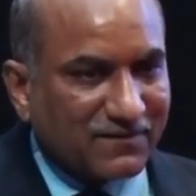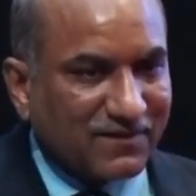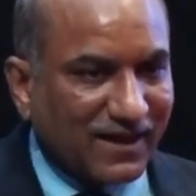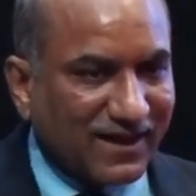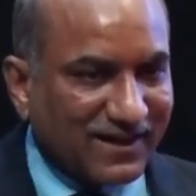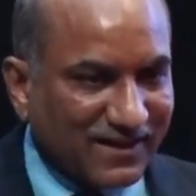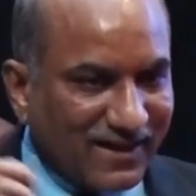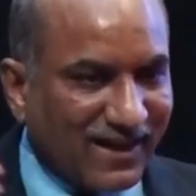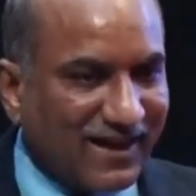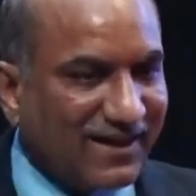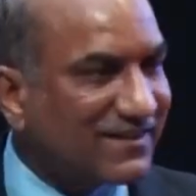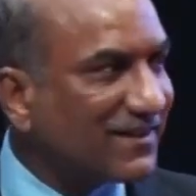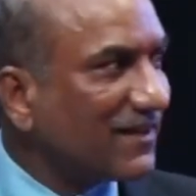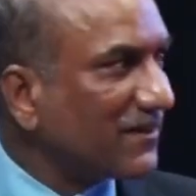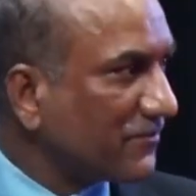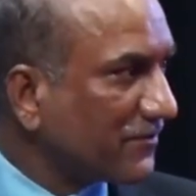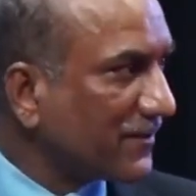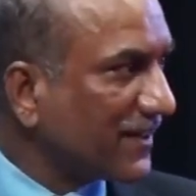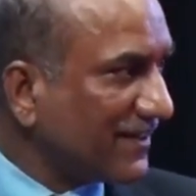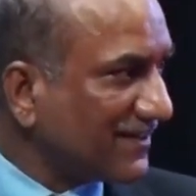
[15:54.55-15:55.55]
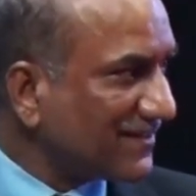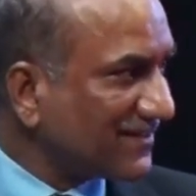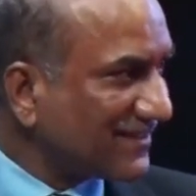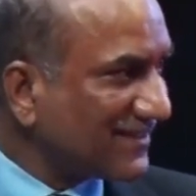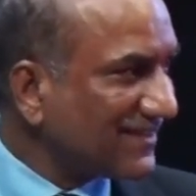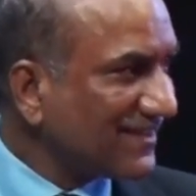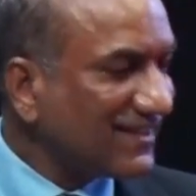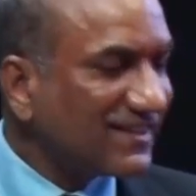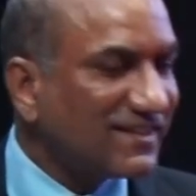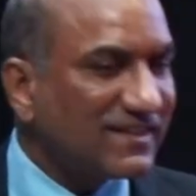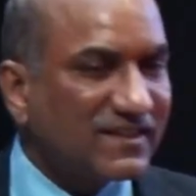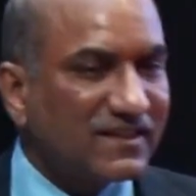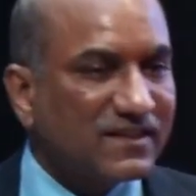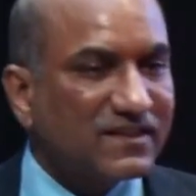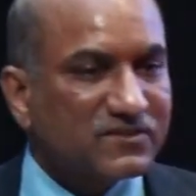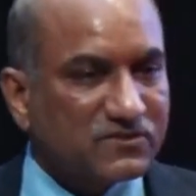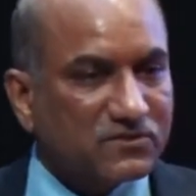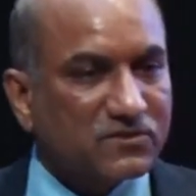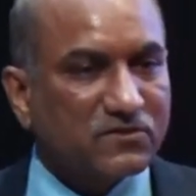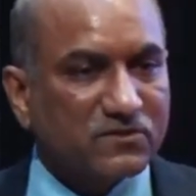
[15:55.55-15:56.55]
I like that phrase.
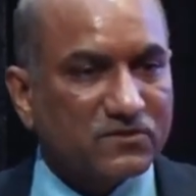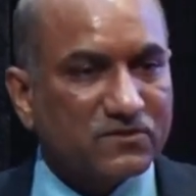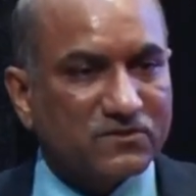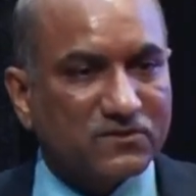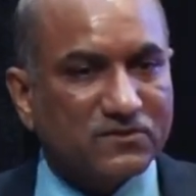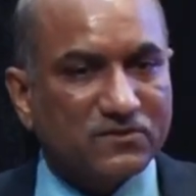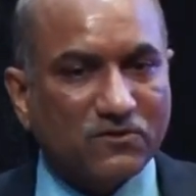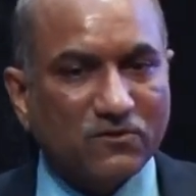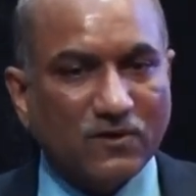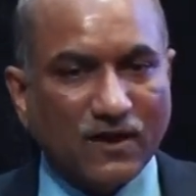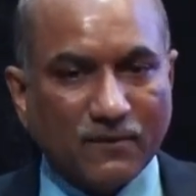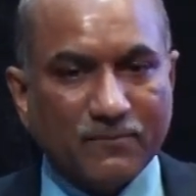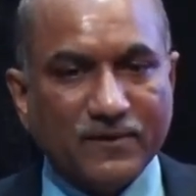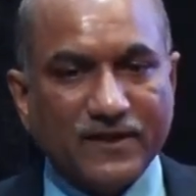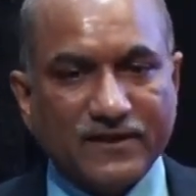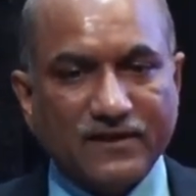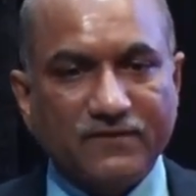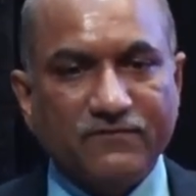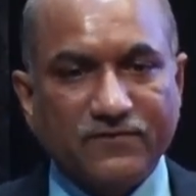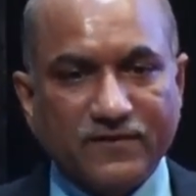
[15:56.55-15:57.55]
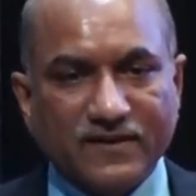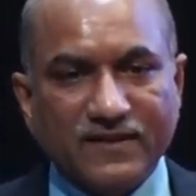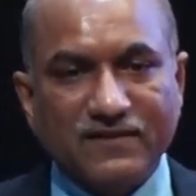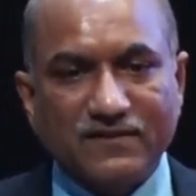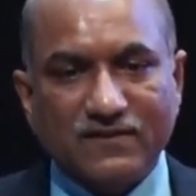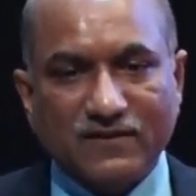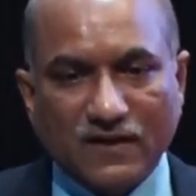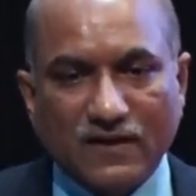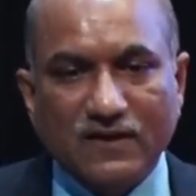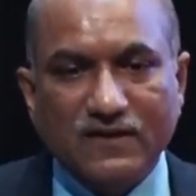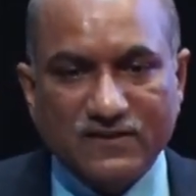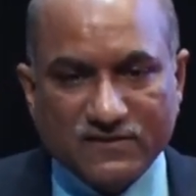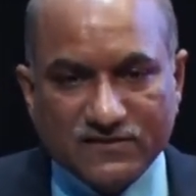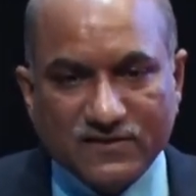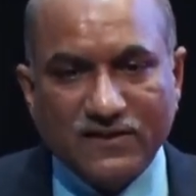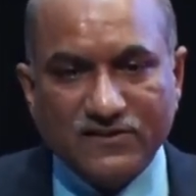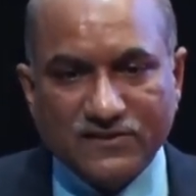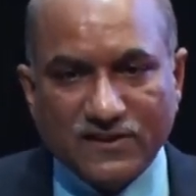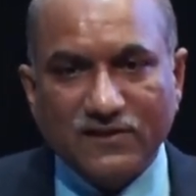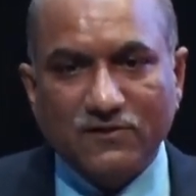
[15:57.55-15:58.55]
So collaborative
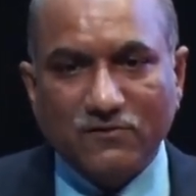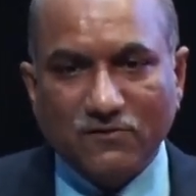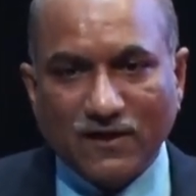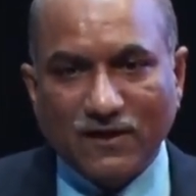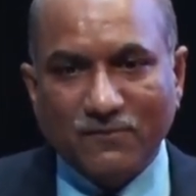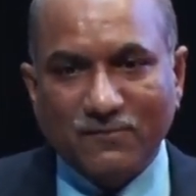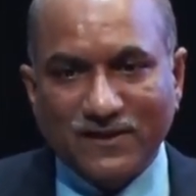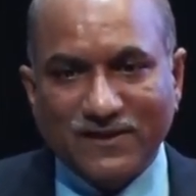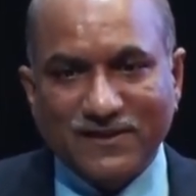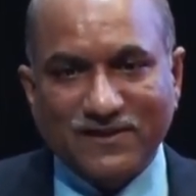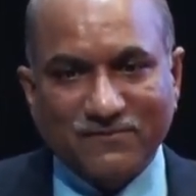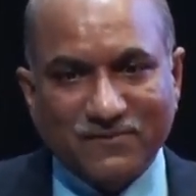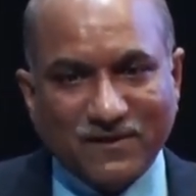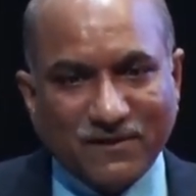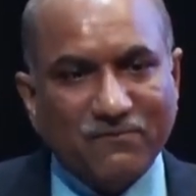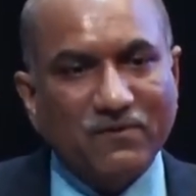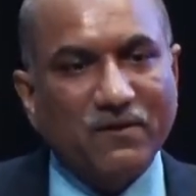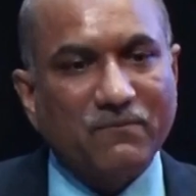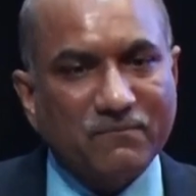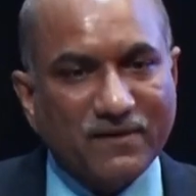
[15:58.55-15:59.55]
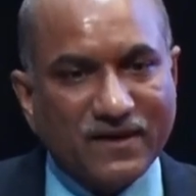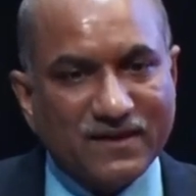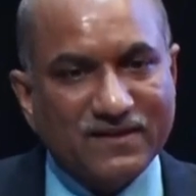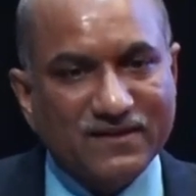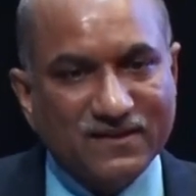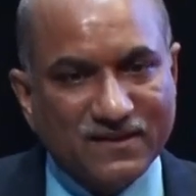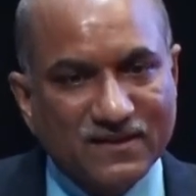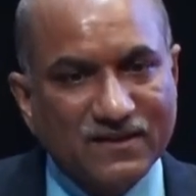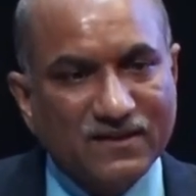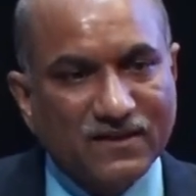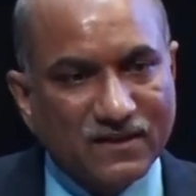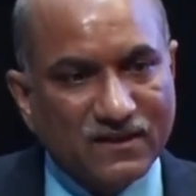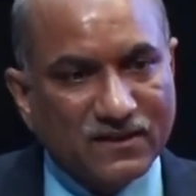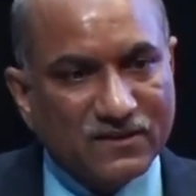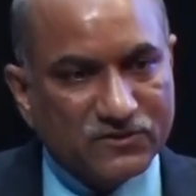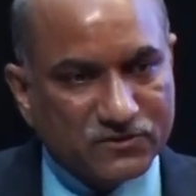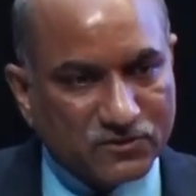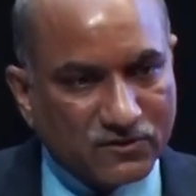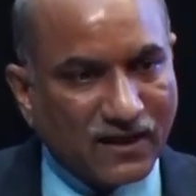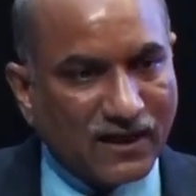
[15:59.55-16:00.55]
research and collaborative development
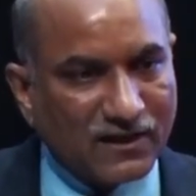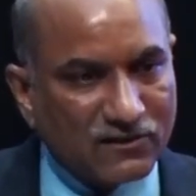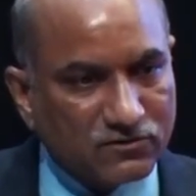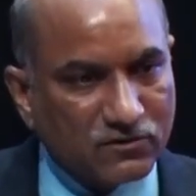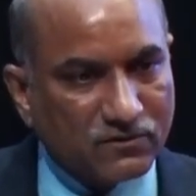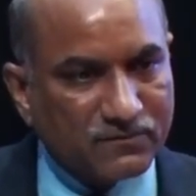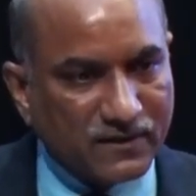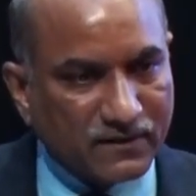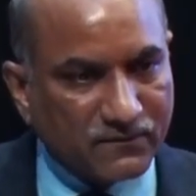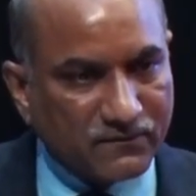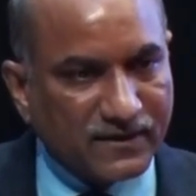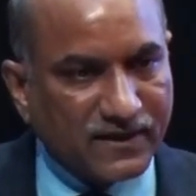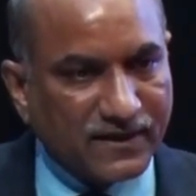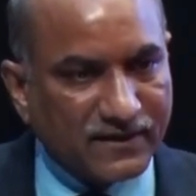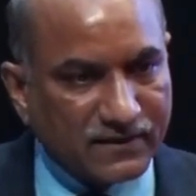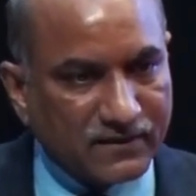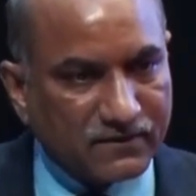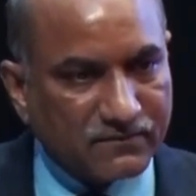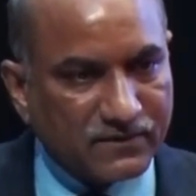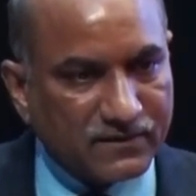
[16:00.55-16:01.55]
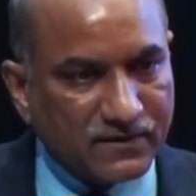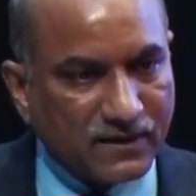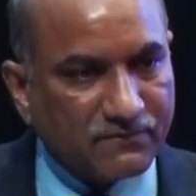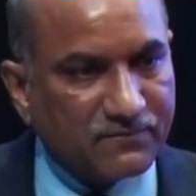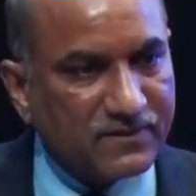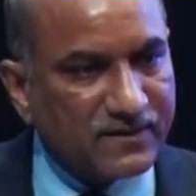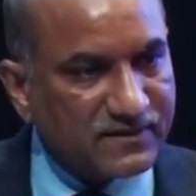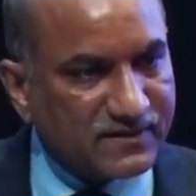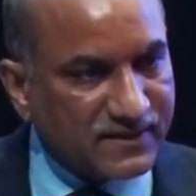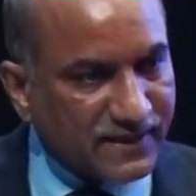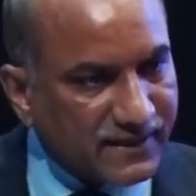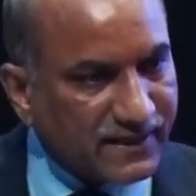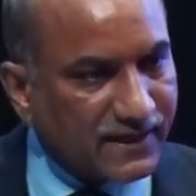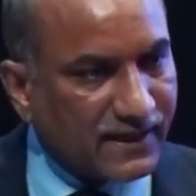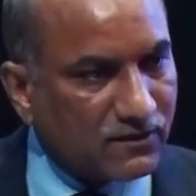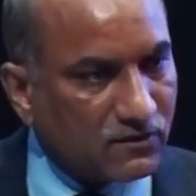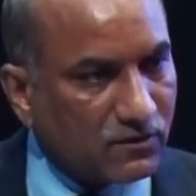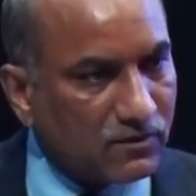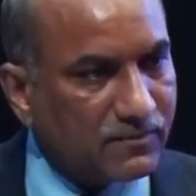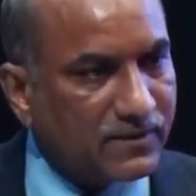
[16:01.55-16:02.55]
should also be our endeavor. Everything
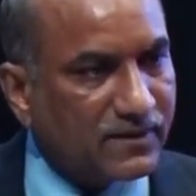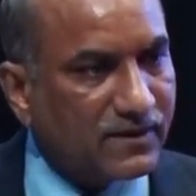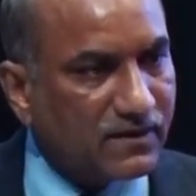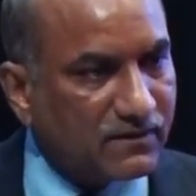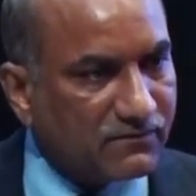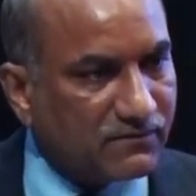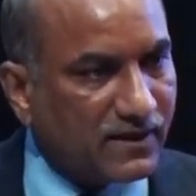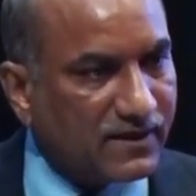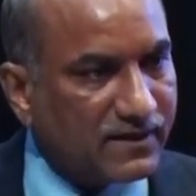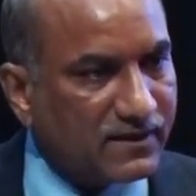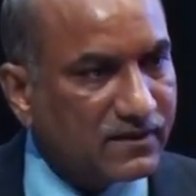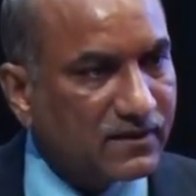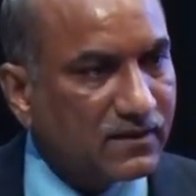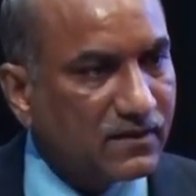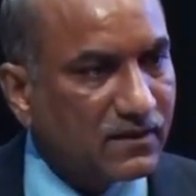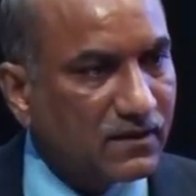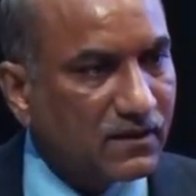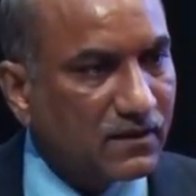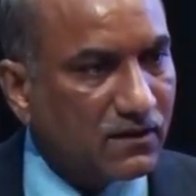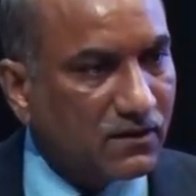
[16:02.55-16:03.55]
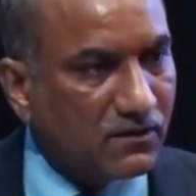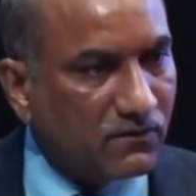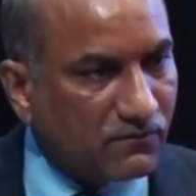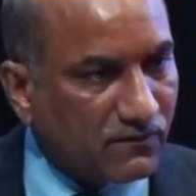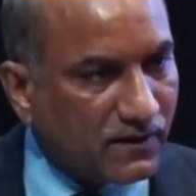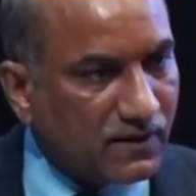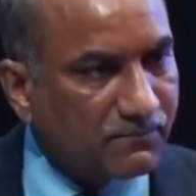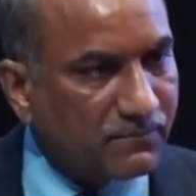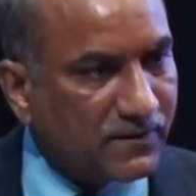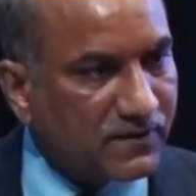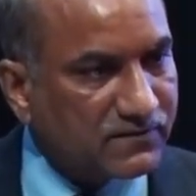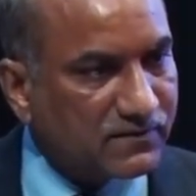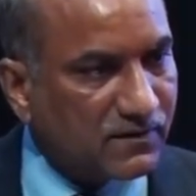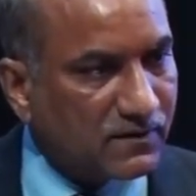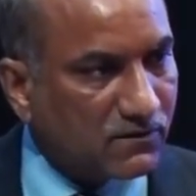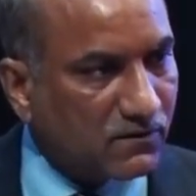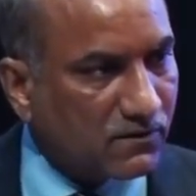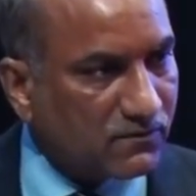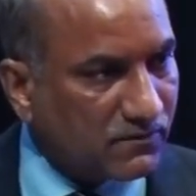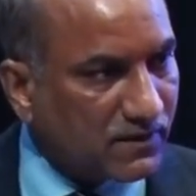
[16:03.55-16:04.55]
cannot be done by one
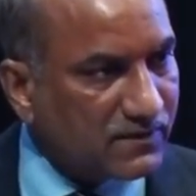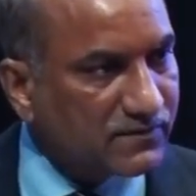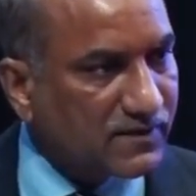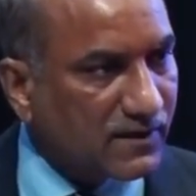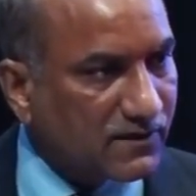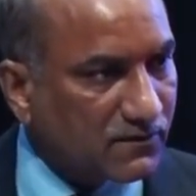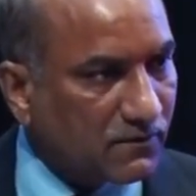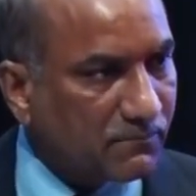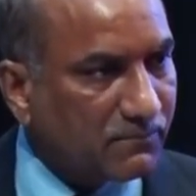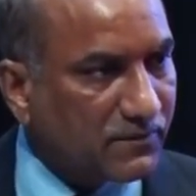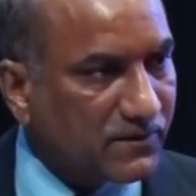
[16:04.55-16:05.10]
person or one set of